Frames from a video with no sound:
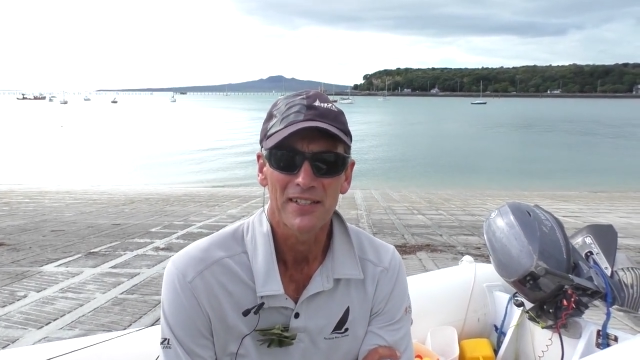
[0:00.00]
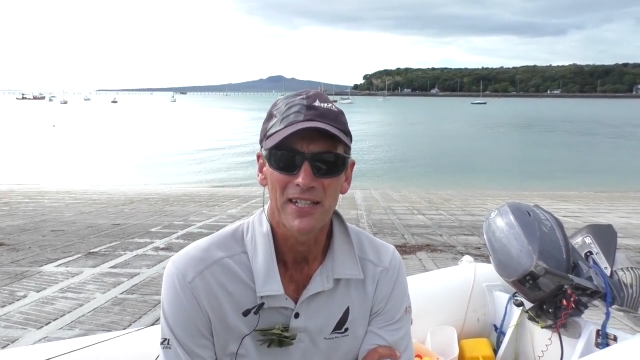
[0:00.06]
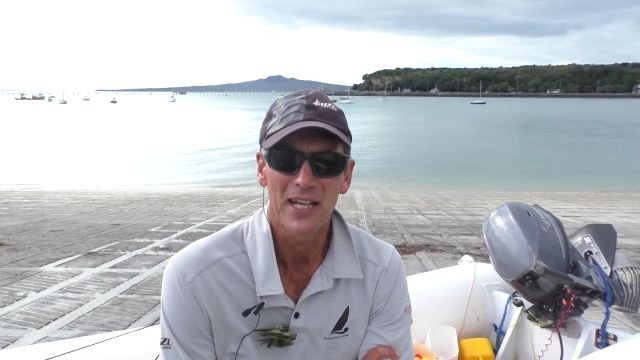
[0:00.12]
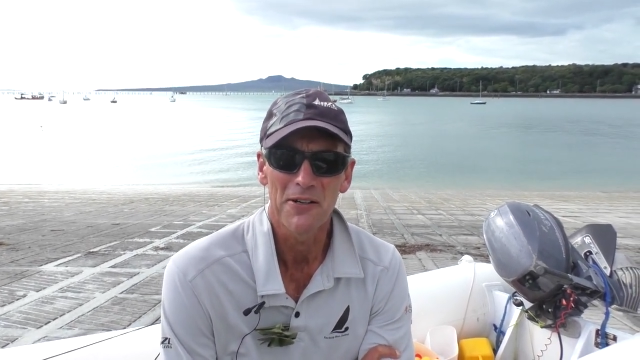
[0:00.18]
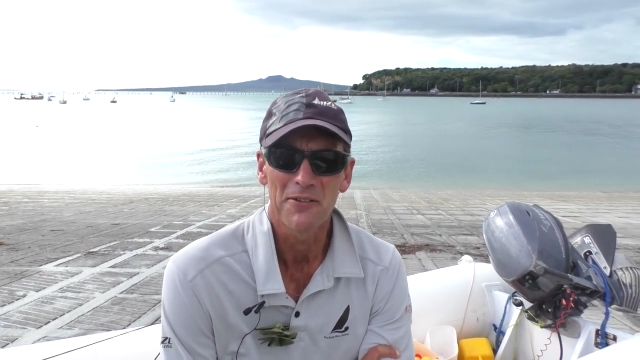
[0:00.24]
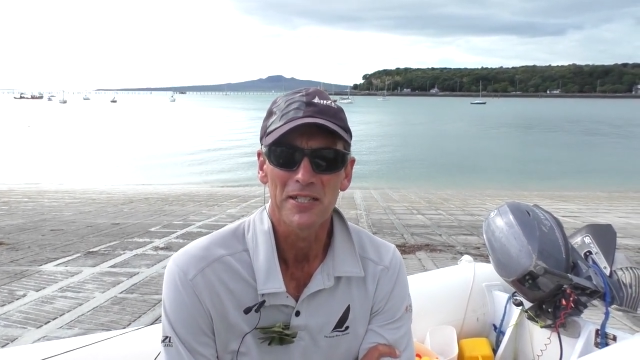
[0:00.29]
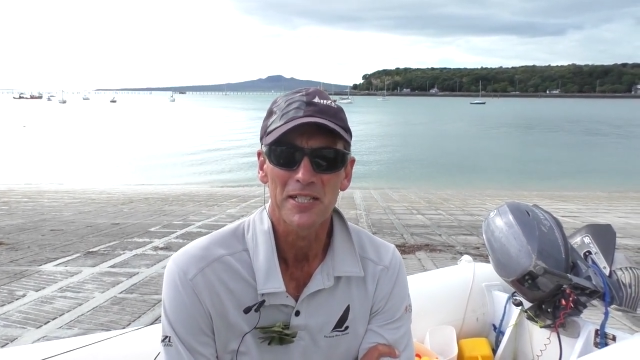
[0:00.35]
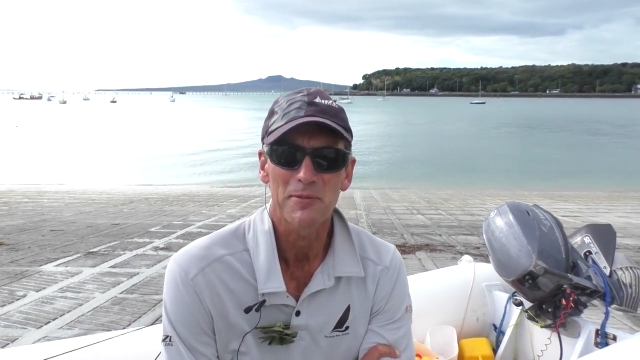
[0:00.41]

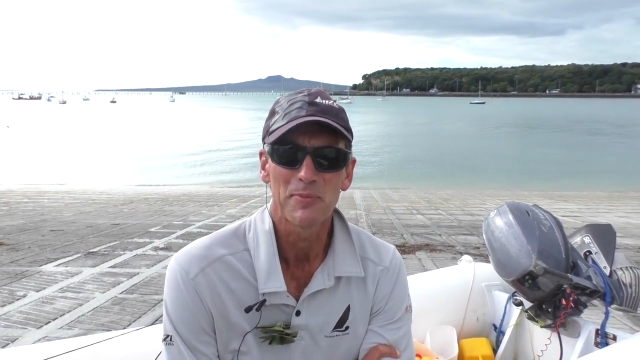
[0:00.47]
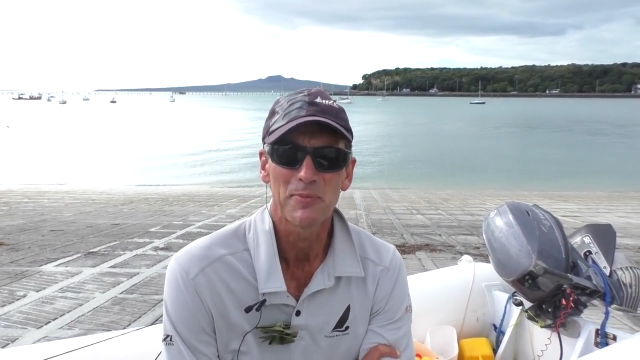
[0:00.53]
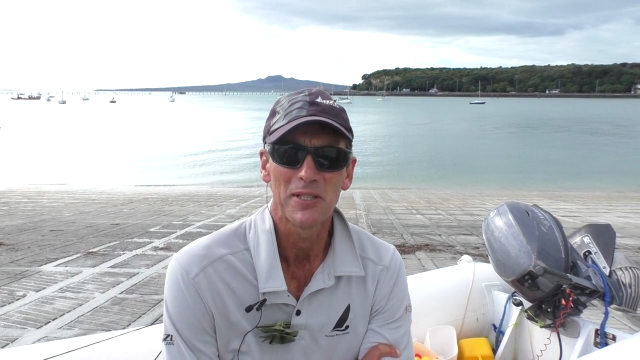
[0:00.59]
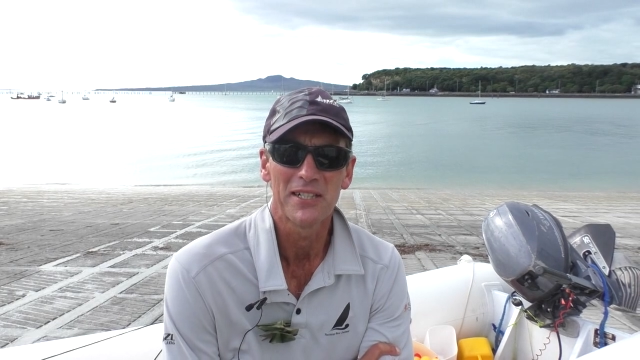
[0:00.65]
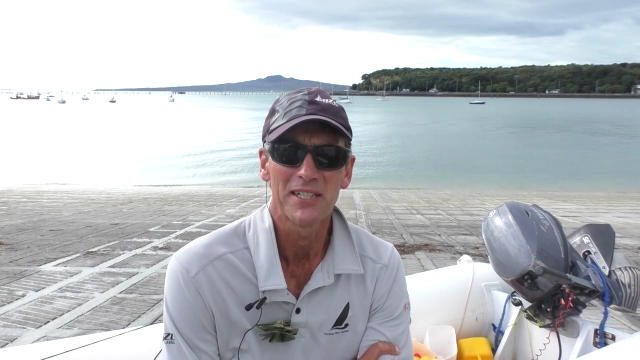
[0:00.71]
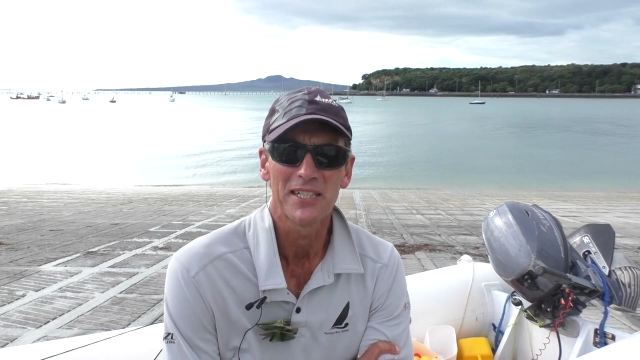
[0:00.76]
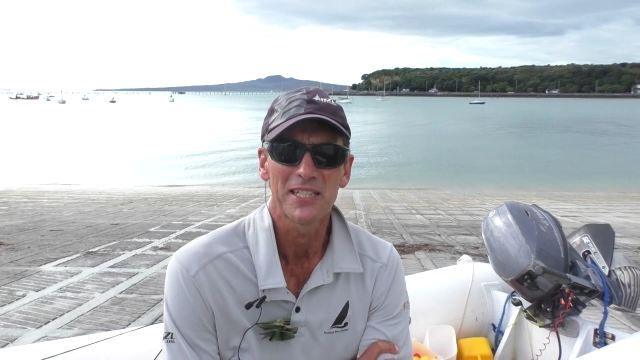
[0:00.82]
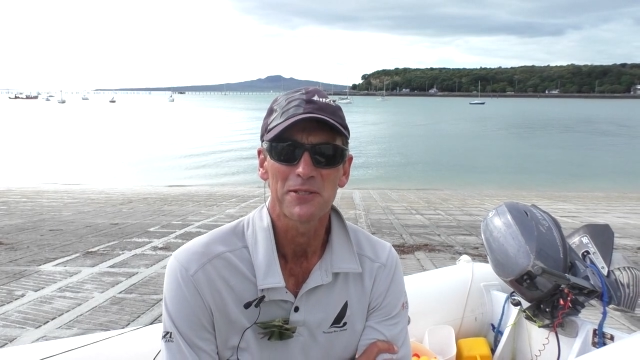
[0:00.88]
no
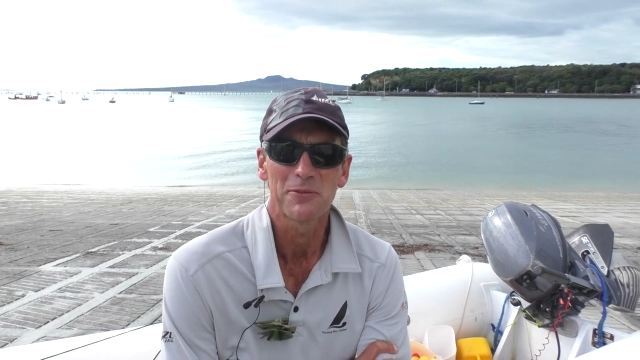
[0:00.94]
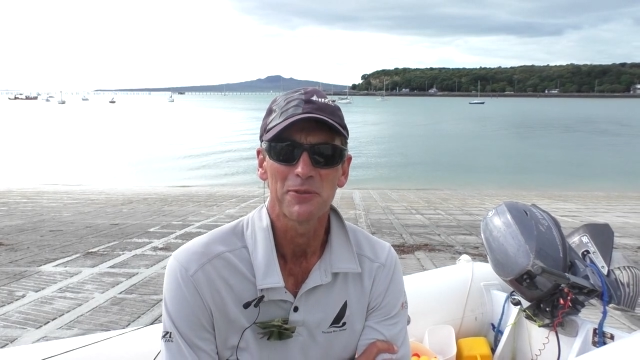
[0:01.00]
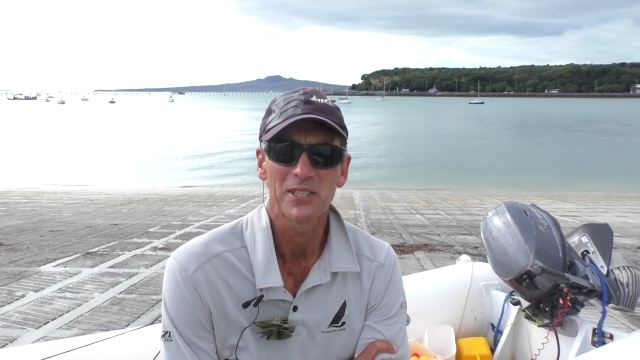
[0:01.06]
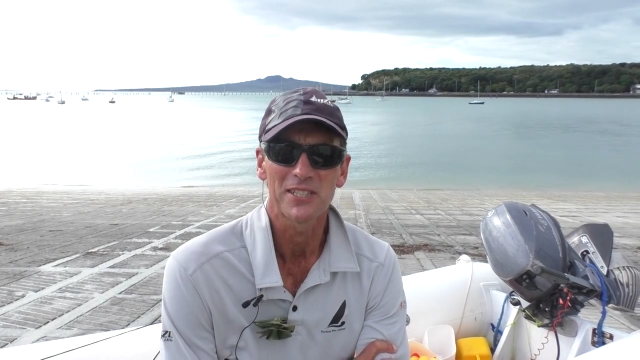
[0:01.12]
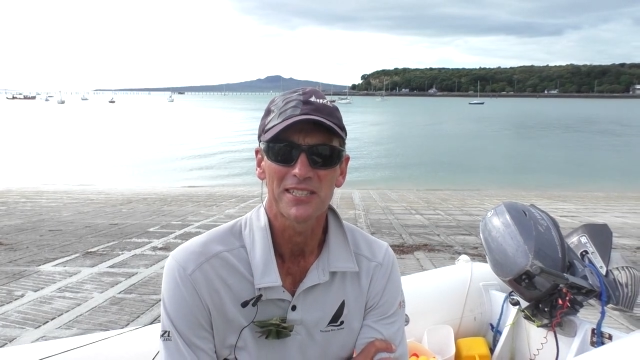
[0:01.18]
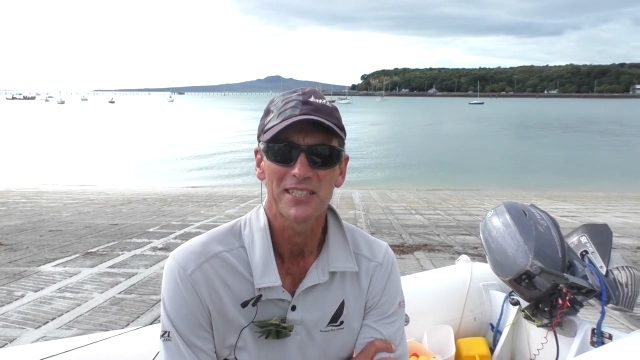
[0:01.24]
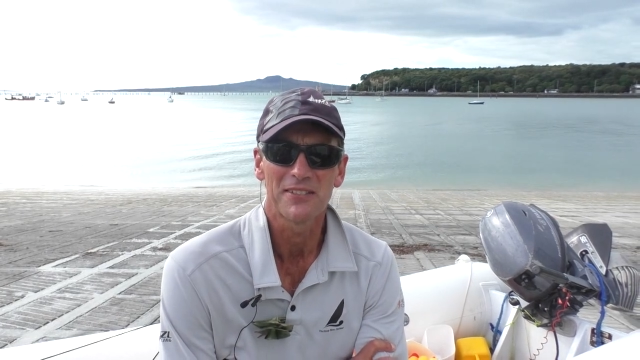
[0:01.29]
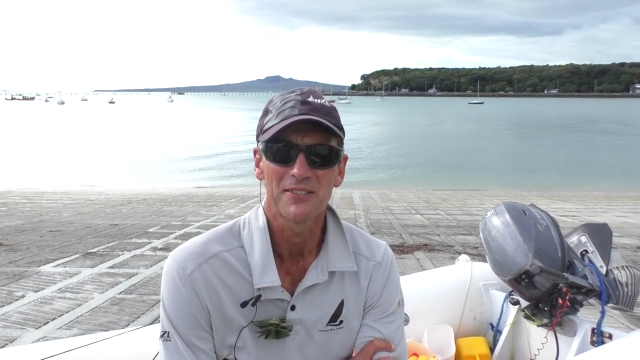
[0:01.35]
experience
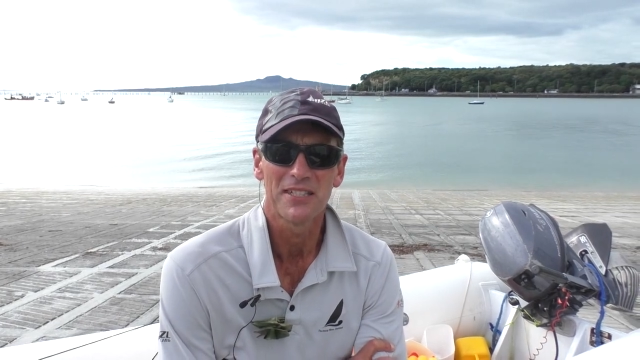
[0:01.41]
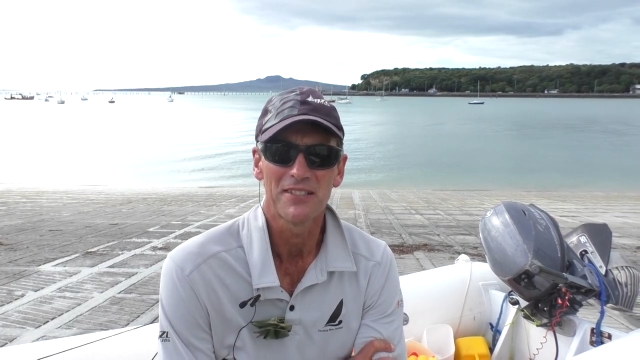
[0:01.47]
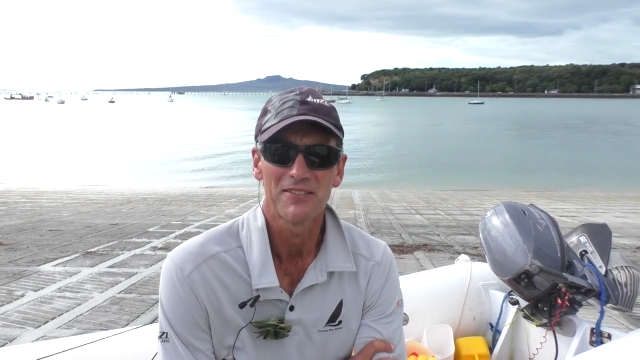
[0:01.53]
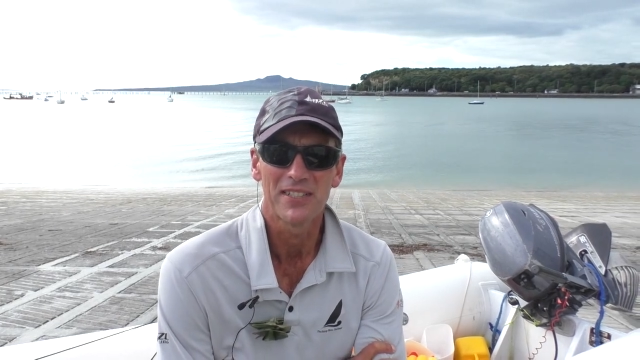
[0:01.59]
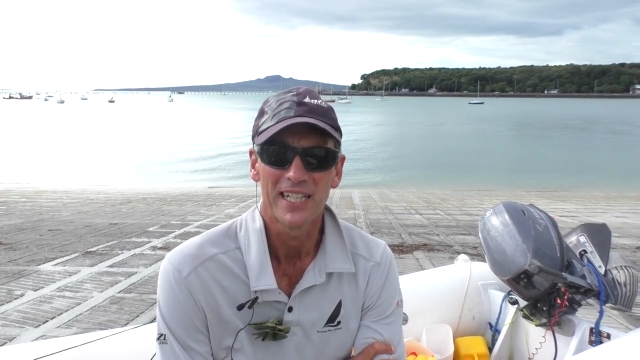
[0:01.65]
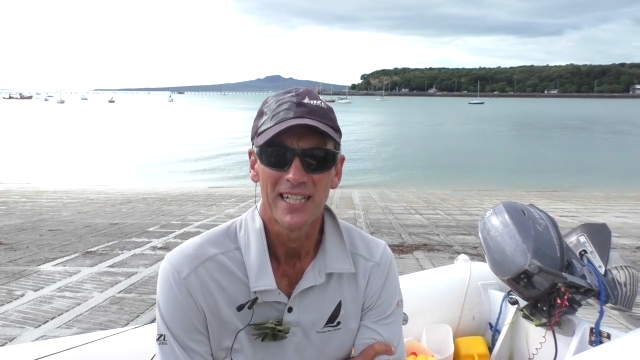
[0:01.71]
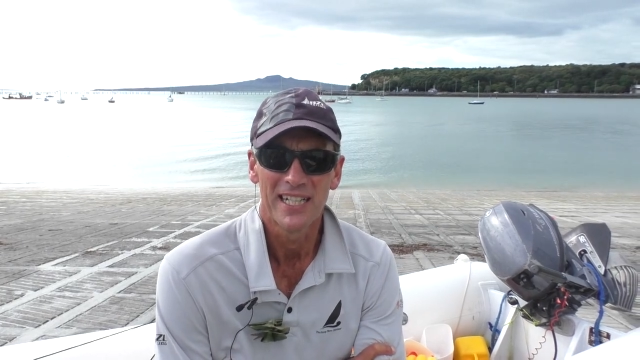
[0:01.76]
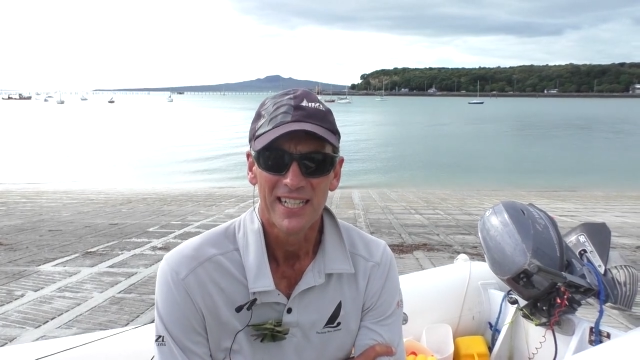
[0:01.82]

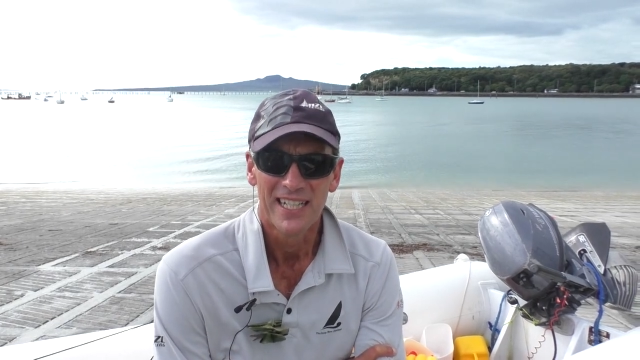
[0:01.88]
whatsoever